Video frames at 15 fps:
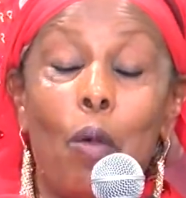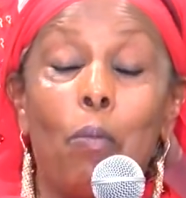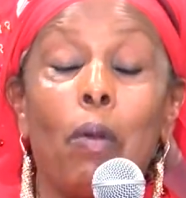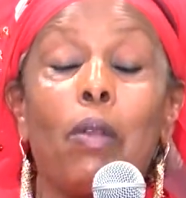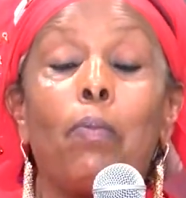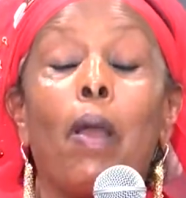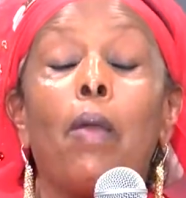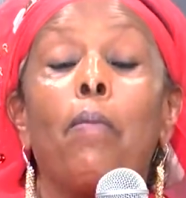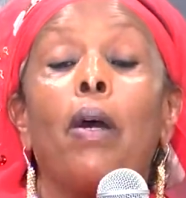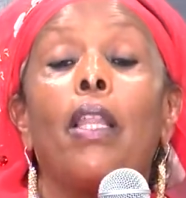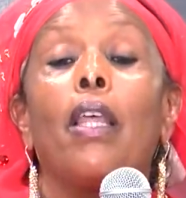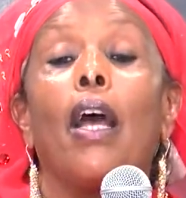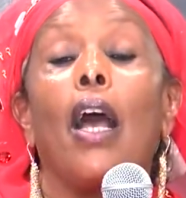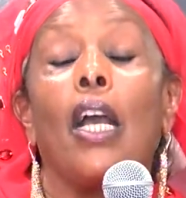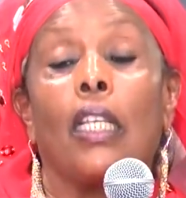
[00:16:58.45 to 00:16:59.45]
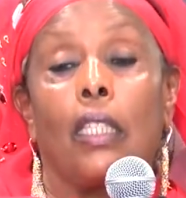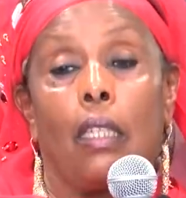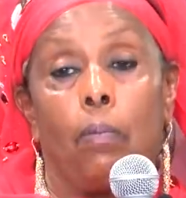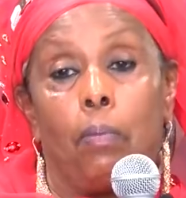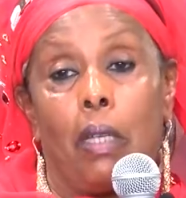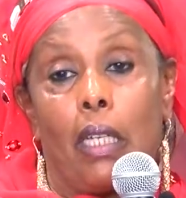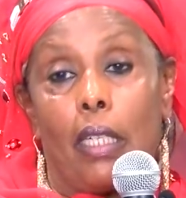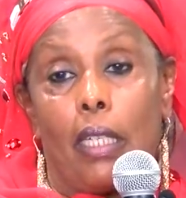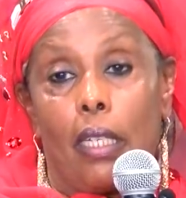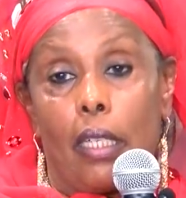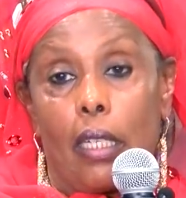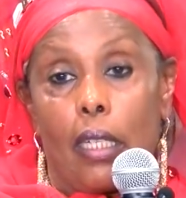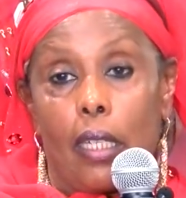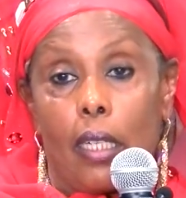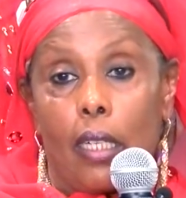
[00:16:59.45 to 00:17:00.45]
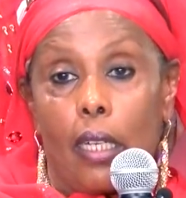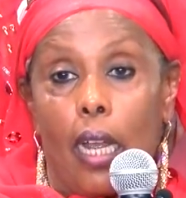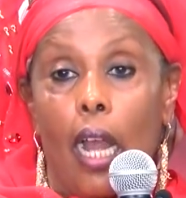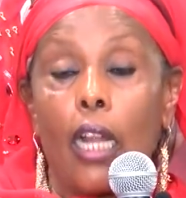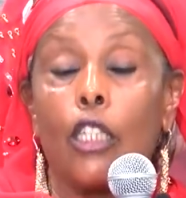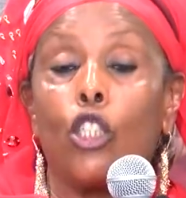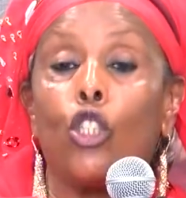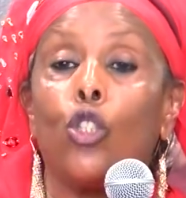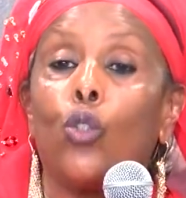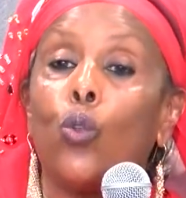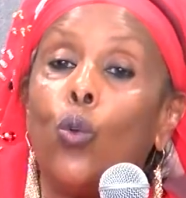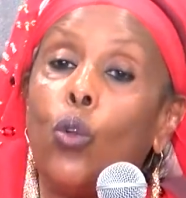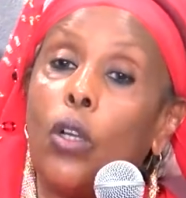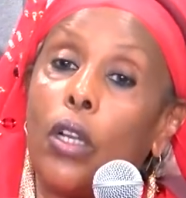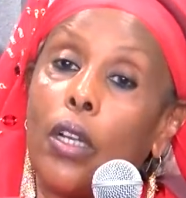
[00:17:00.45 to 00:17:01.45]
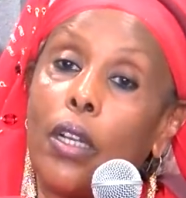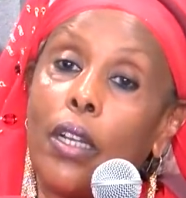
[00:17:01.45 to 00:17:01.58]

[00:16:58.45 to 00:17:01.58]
But my mother accepted, and she took.